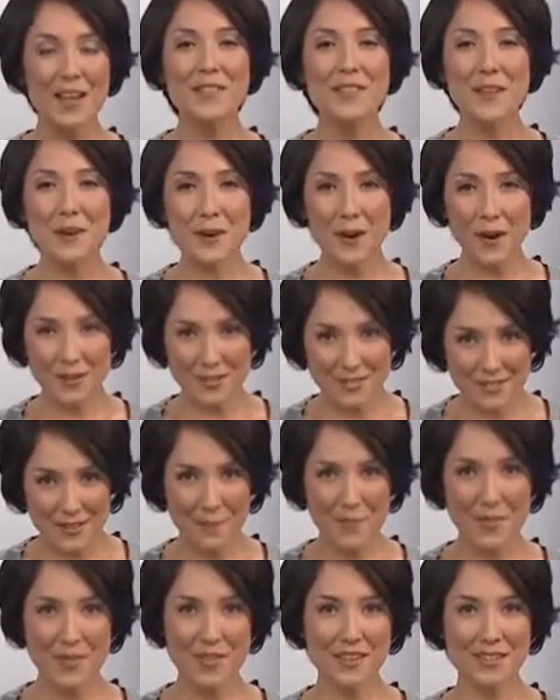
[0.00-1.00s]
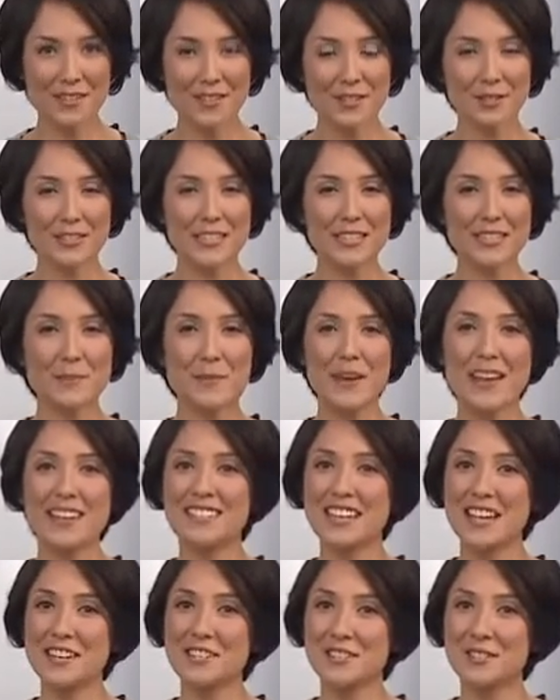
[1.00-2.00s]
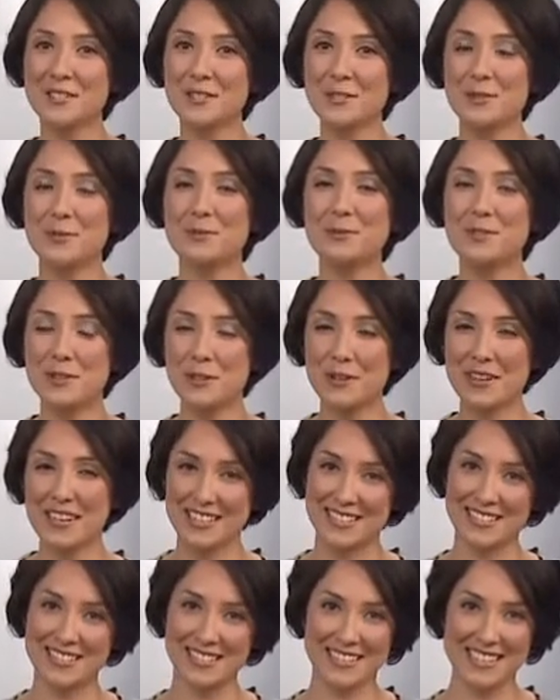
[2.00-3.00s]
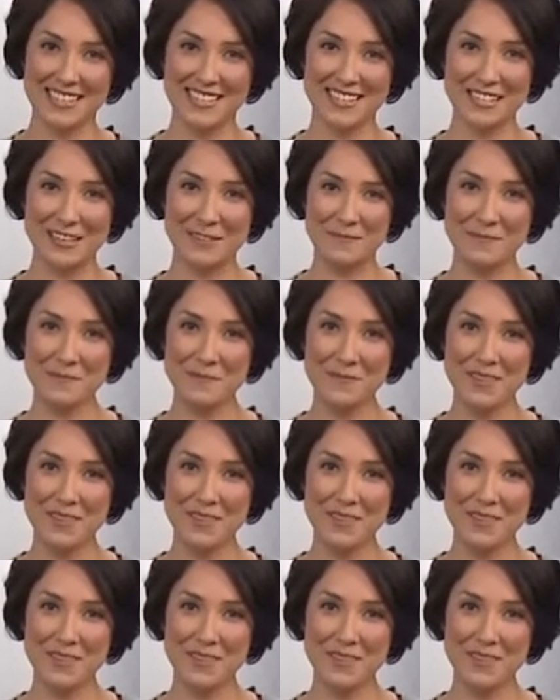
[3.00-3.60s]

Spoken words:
there are some things you'll need to pay attention to during installation.